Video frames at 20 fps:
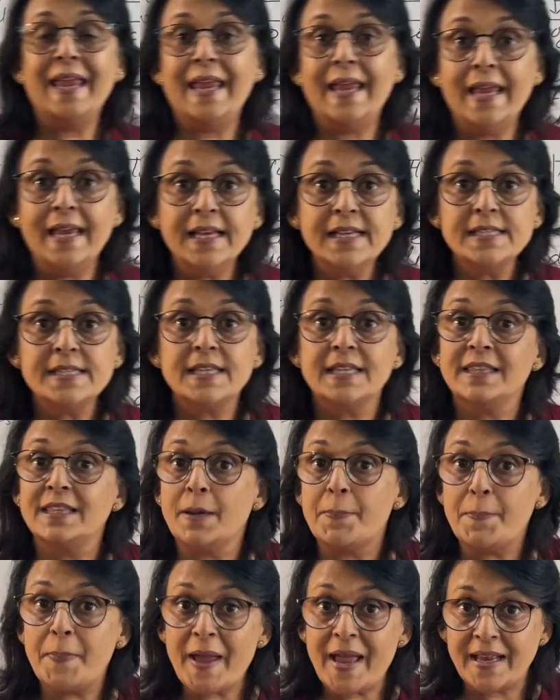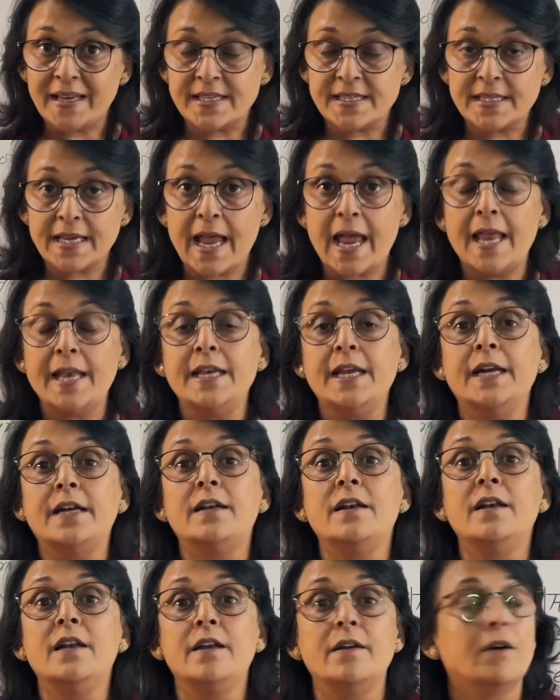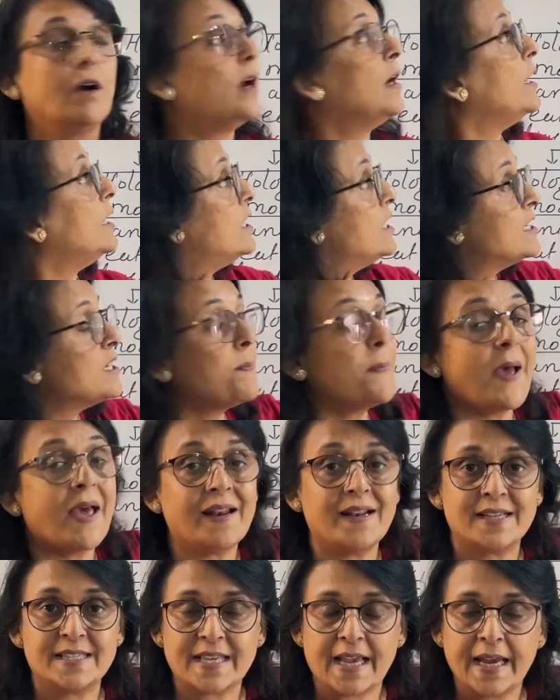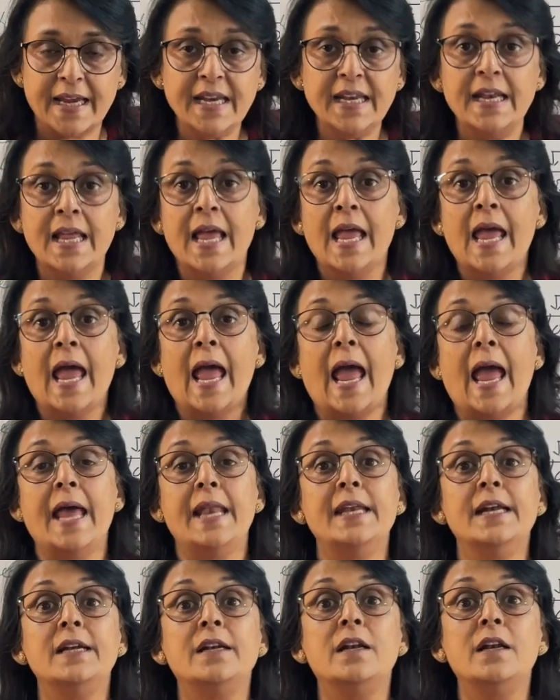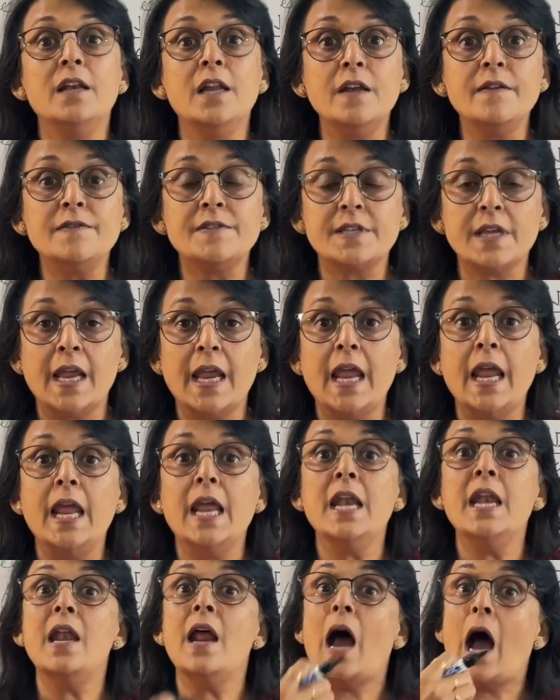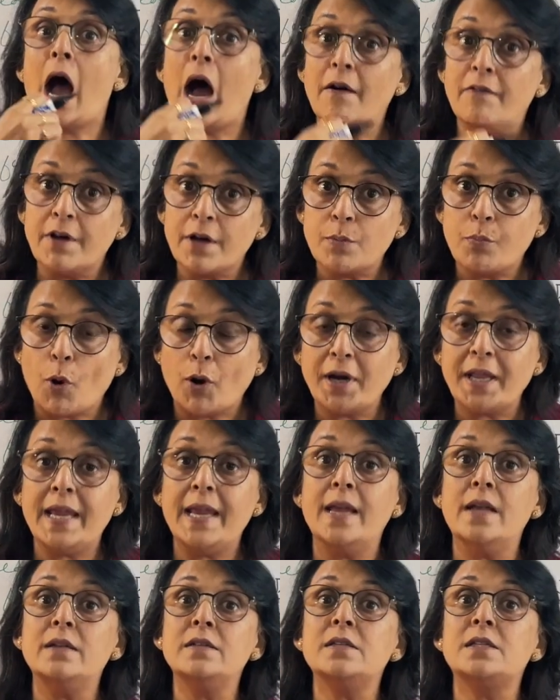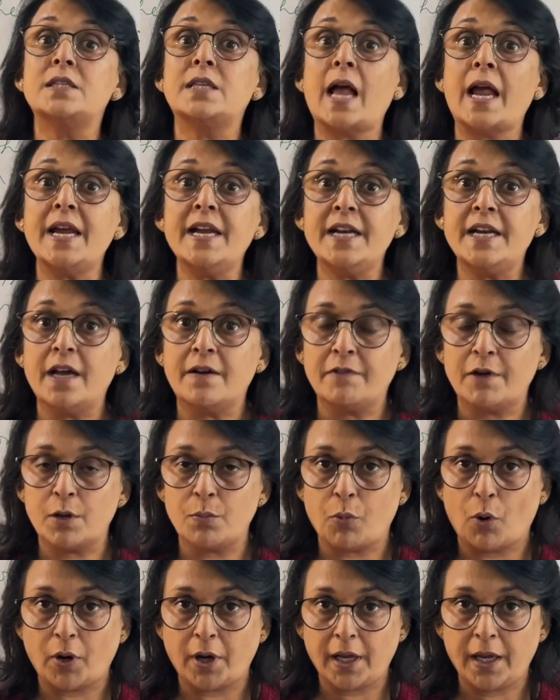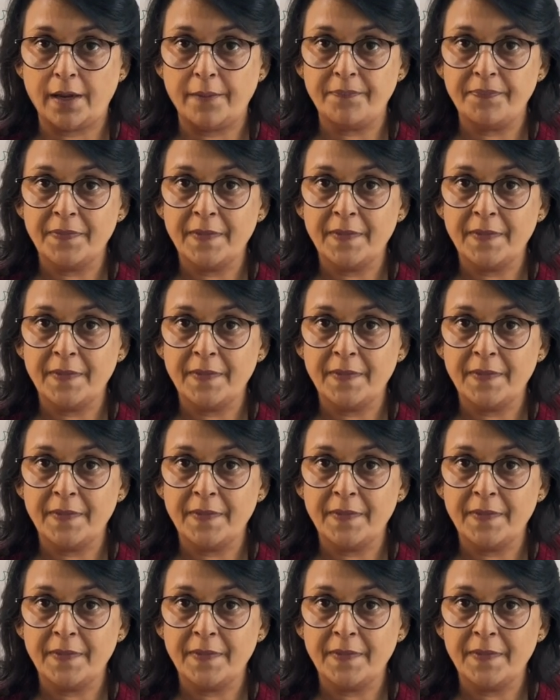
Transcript: is the pest and it, uh, it is a parasite and it lives in our body, inside our body.